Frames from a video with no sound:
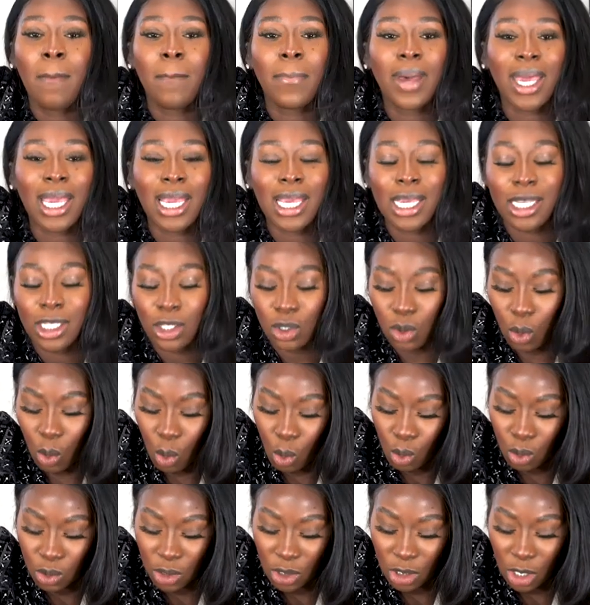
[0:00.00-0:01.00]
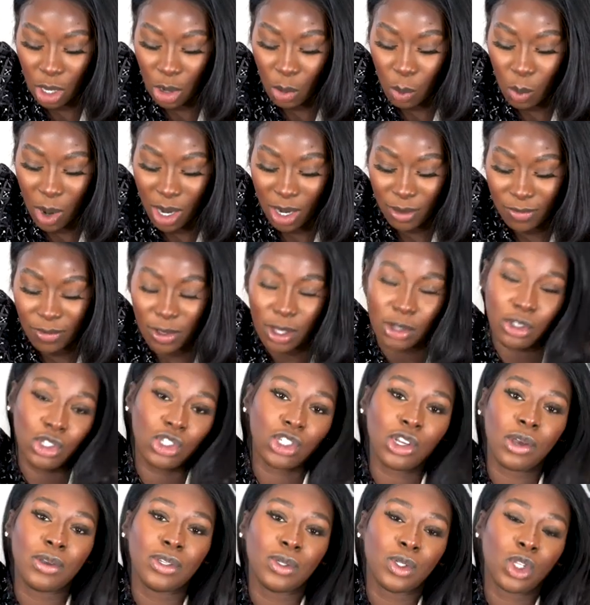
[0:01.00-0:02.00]
but it is also one of those
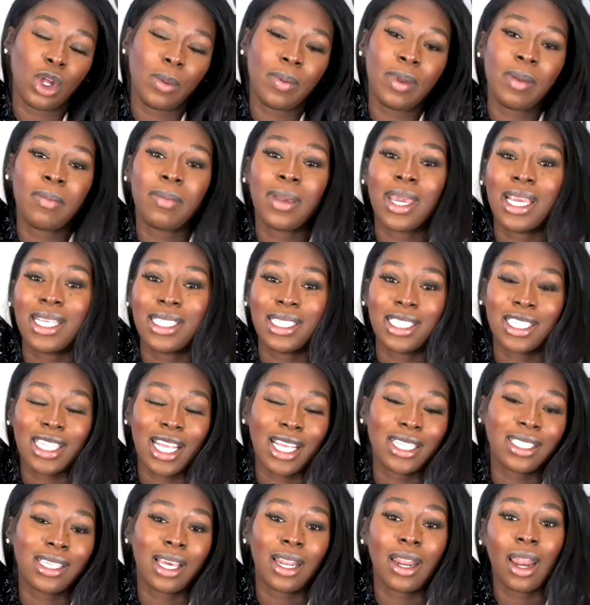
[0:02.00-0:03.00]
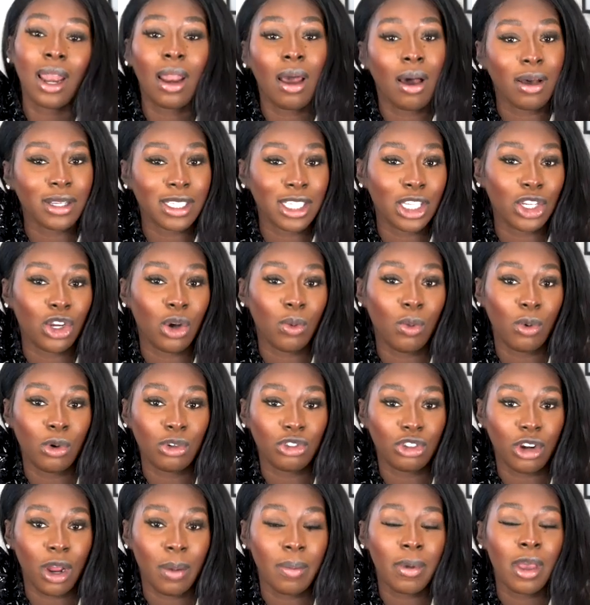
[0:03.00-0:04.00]
show-stopping pieces that is going to last in your
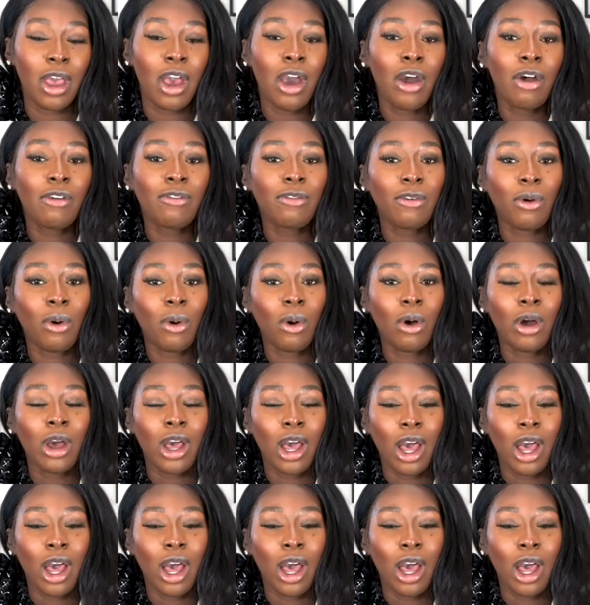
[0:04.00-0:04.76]
wardrobe for